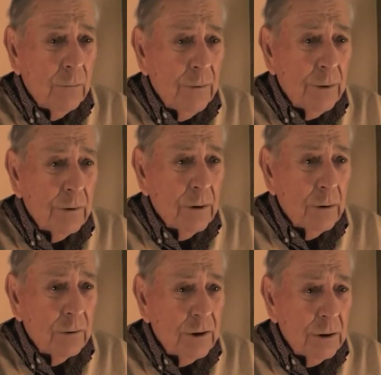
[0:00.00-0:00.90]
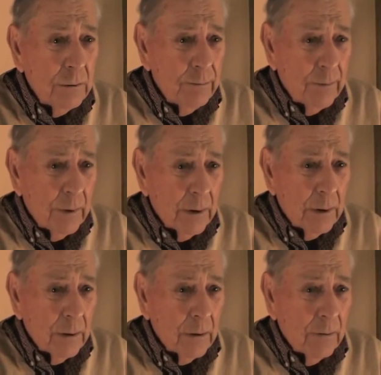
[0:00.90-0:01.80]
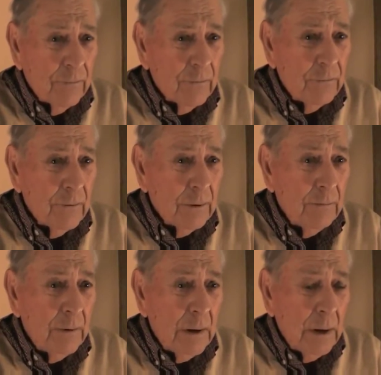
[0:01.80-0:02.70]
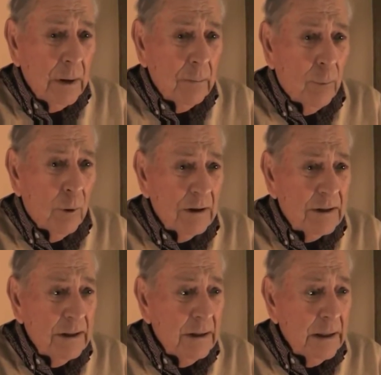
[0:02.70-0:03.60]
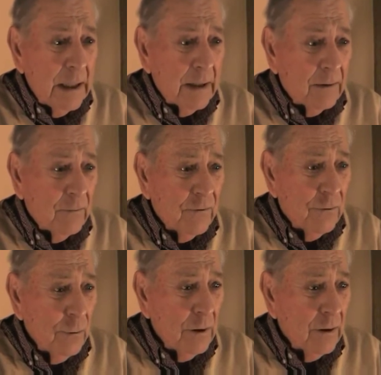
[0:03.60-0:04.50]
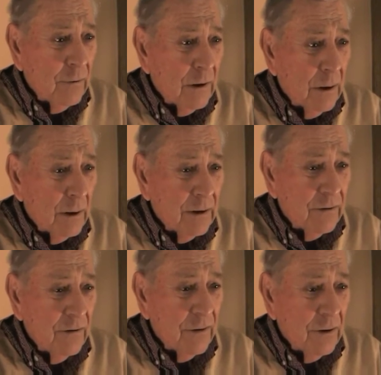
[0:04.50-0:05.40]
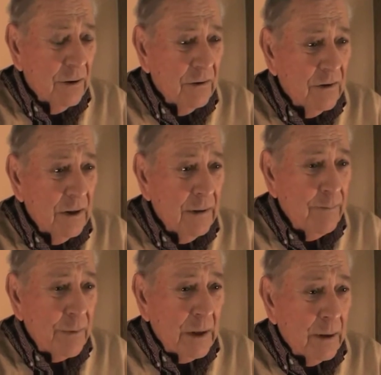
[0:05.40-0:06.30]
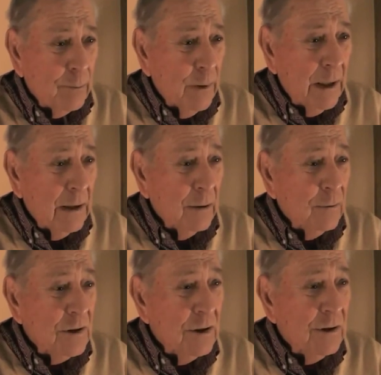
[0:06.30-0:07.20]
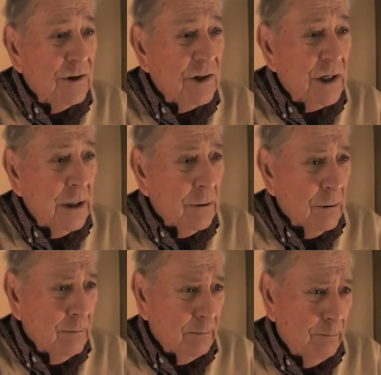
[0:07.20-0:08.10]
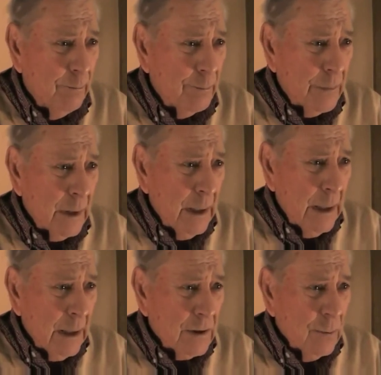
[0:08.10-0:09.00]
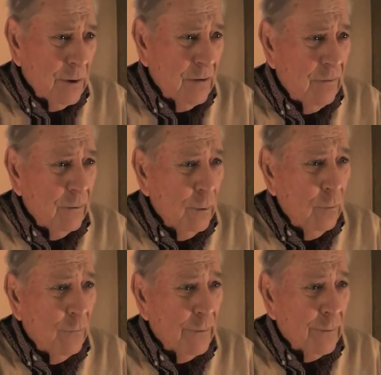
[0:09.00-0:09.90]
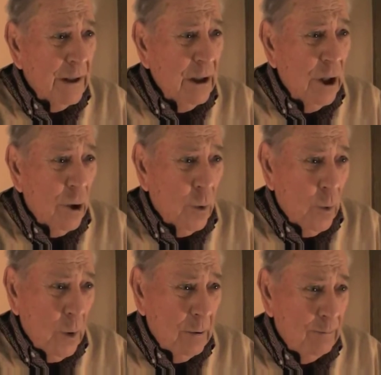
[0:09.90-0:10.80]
near the ocean off of Boston and that, to shoot at targets and things, and the pilot was going to scare him. So he flew very low